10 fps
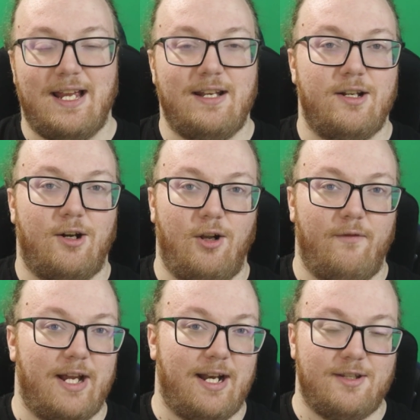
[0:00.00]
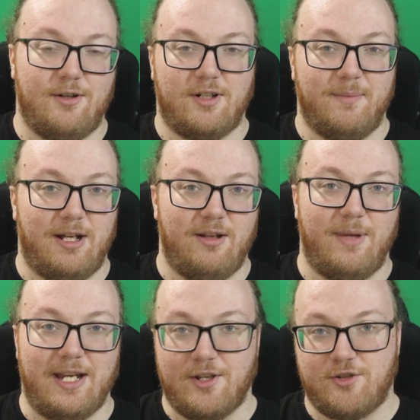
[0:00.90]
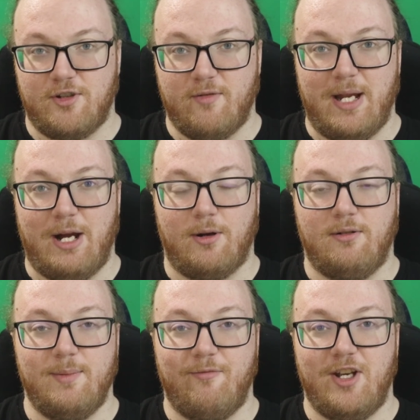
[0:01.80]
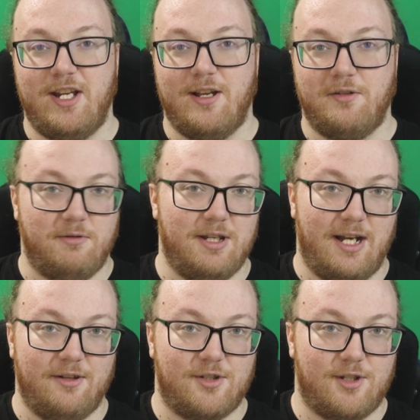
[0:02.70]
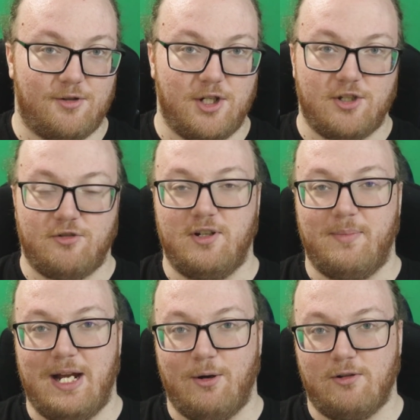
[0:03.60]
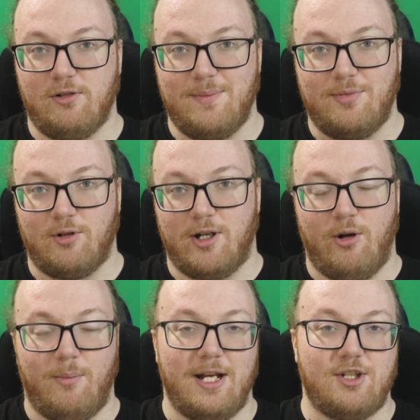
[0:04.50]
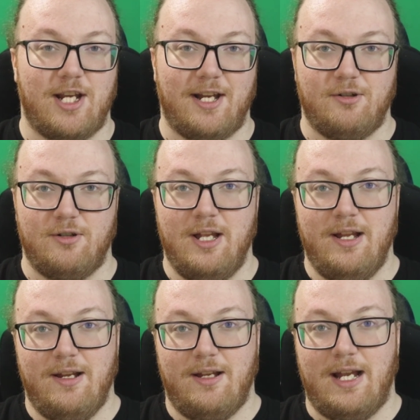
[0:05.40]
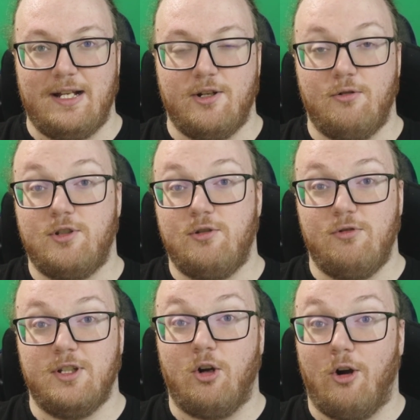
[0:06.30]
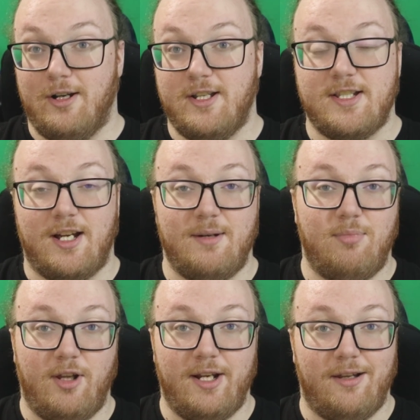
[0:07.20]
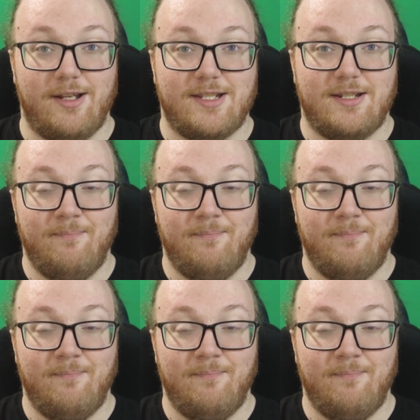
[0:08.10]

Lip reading: And all of that I talked about in my History of Power Creep video. You can either search History of Power Creep or go on my channel and go to the card design playlist,